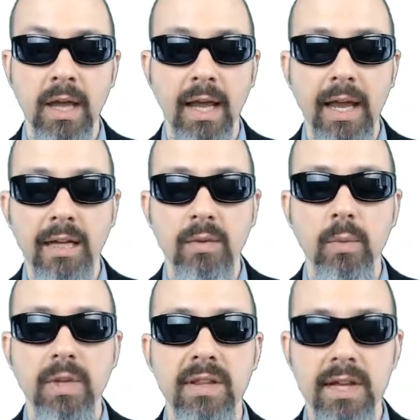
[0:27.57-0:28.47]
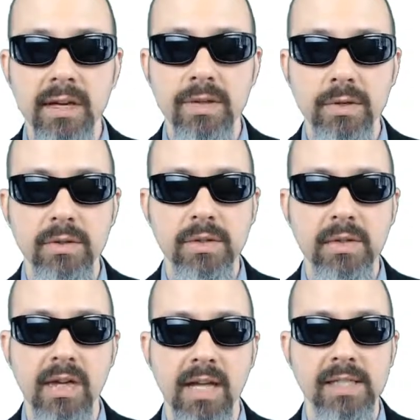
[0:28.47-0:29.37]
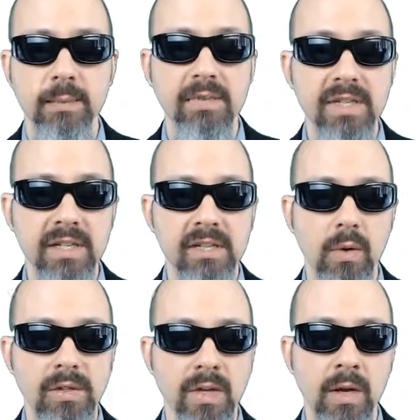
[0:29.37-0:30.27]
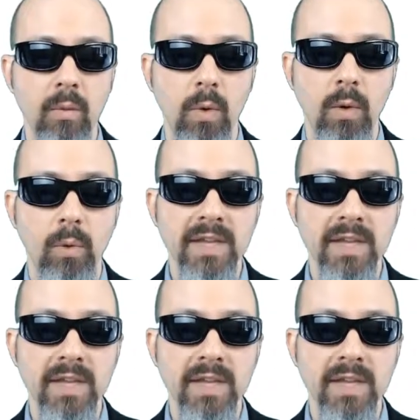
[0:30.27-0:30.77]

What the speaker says: and we then introduced you to the concept of z-scores, where we can